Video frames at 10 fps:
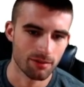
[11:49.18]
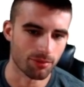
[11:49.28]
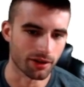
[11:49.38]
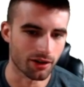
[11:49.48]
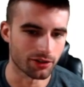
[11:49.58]

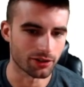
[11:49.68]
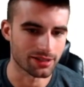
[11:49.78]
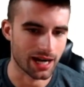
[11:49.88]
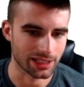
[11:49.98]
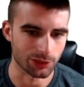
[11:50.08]
Brett Gardner, and
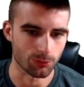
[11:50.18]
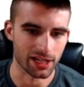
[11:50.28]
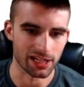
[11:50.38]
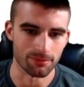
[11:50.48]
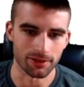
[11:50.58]
Tyler
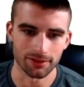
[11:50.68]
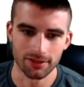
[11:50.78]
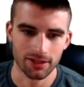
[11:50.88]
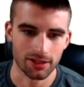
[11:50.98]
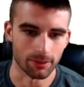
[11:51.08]
Wade, but
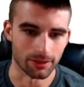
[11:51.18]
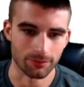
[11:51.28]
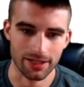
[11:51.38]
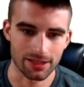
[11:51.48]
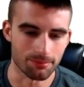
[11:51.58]
I mean,
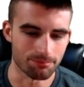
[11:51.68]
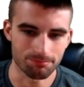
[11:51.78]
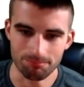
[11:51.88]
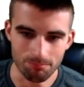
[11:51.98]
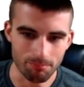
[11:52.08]
right in the
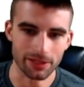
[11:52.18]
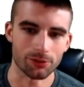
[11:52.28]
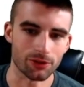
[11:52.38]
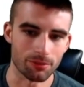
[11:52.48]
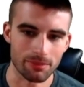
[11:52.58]

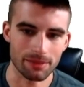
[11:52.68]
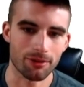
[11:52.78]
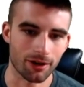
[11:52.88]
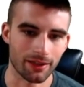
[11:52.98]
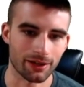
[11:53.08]
middle of the meat
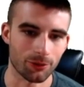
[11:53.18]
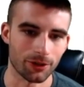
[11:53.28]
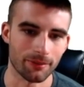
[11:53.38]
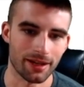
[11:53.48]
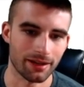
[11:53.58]
part of that
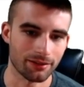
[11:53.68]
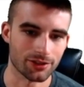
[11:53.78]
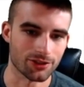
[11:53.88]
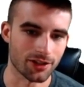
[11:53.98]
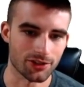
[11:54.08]
order, man.
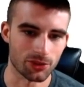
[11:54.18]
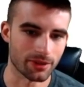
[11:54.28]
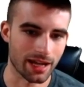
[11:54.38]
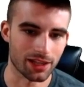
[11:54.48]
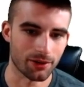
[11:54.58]
Aaron Judge,
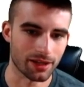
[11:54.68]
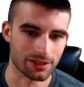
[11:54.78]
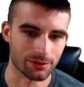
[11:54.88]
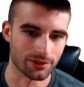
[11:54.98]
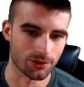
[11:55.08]
Joey Gallo,
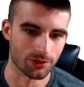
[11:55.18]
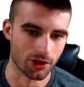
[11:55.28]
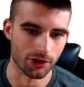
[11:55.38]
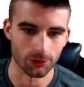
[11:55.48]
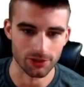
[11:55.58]
Anthony Rizzo,
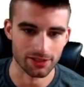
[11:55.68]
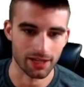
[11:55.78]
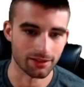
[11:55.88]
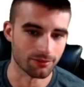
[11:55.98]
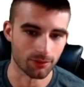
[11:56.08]
Giancarlo
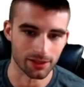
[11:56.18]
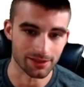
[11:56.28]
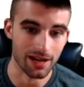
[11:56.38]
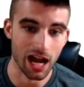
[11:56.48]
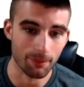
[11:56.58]
Stanton, one of the
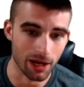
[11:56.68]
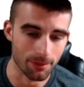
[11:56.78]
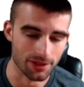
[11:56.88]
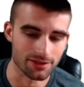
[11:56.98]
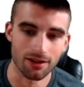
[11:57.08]
top
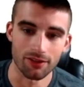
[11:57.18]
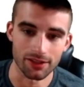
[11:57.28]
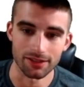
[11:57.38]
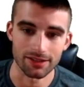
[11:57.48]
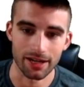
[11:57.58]
options on
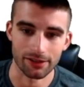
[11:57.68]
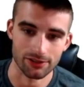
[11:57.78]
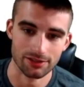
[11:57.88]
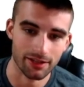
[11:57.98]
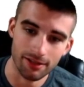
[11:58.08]
the entire
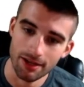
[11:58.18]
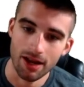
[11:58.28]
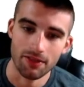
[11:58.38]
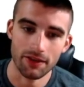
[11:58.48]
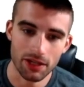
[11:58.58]
slate.
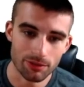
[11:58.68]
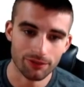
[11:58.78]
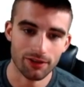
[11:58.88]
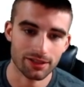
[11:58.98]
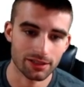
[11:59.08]
That does
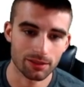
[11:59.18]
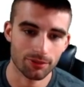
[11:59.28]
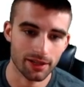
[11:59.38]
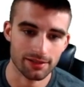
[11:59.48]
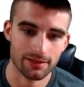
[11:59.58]
reflect in the
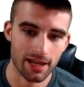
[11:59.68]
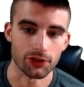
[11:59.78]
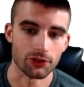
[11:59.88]
price tag.